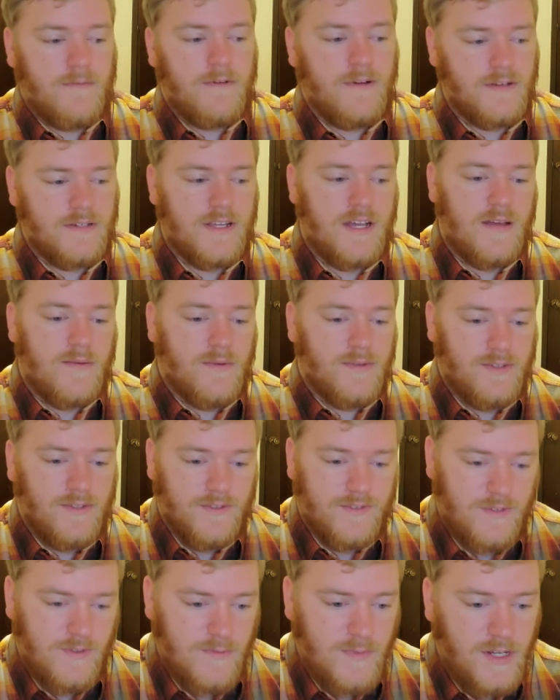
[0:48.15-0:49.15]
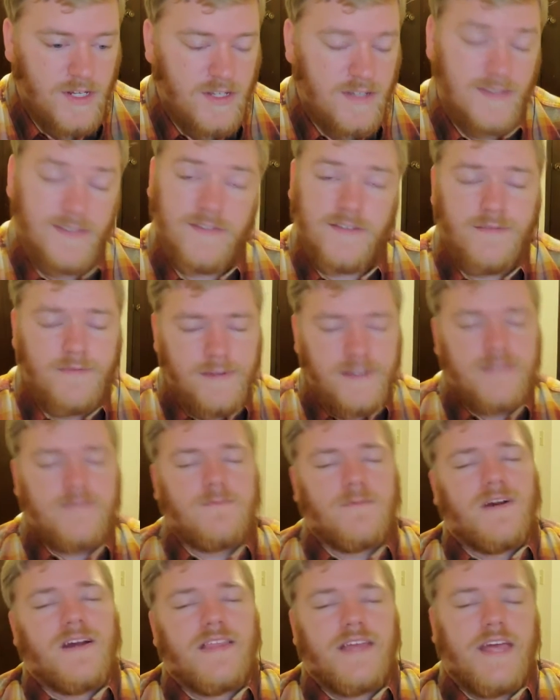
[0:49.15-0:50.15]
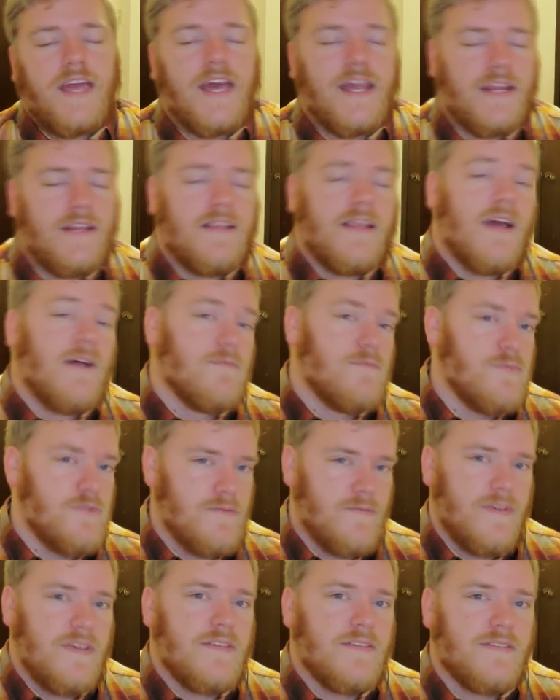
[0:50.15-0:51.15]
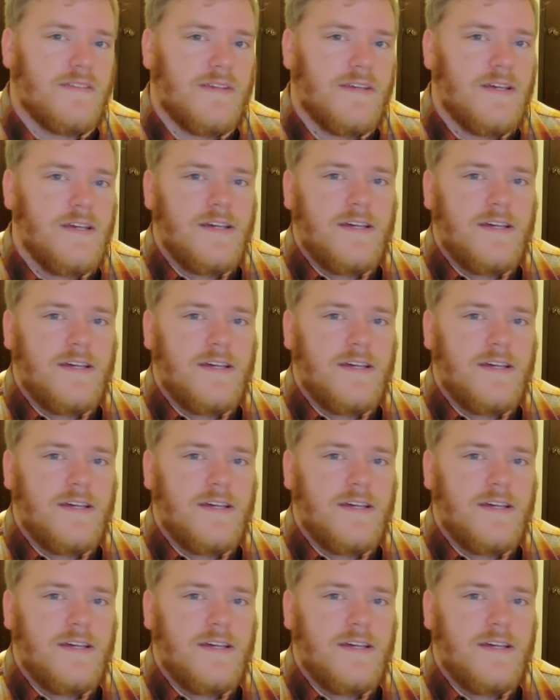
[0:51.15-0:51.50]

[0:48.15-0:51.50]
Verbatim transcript: runtime a little too much because there's a reason why they edit down movies,